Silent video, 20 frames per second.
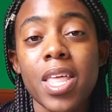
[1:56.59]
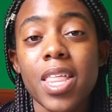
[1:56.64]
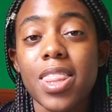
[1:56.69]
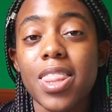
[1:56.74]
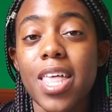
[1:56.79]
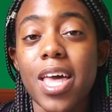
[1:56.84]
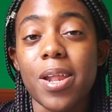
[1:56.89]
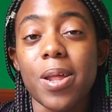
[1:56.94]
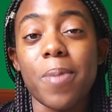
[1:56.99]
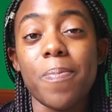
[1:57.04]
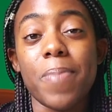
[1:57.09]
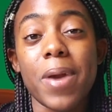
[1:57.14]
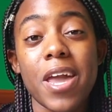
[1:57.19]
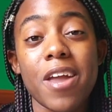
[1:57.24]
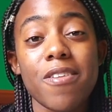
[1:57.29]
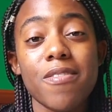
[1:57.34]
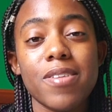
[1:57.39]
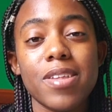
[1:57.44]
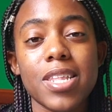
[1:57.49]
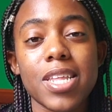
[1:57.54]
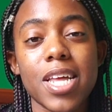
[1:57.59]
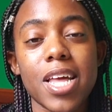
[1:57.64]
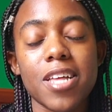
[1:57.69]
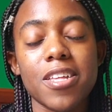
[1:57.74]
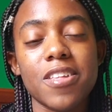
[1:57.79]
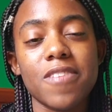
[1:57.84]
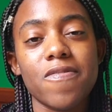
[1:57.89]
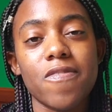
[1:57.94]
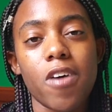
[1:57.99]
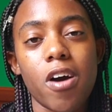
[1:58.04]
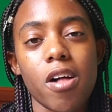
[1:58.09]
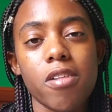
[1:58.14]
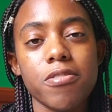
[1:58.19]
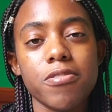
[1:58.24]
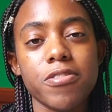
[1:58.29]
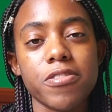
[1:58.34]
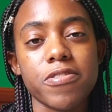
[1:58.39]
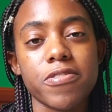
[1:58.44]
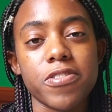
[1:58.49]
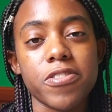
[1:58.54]
that apparently has followed
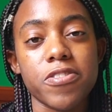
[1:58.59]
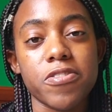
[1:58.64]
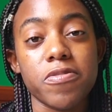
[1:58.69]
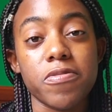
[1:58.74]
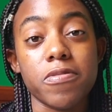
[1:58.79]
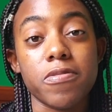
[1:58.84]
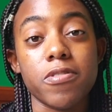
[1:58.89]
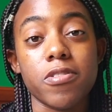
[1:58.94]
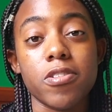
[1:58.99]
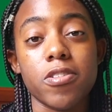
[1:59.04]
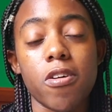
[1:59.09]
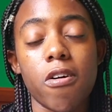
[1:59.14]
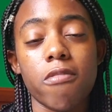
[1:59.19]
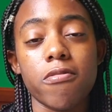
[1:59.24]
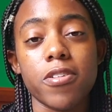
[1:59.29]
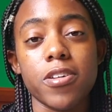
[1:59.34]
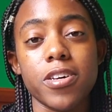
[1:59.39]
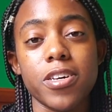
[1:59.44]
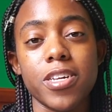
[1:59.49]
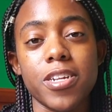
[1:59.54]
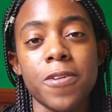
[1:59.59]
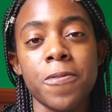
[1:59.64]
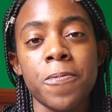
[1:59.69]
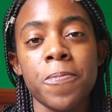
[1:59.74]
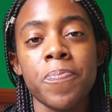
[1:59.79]
her into her adulthood,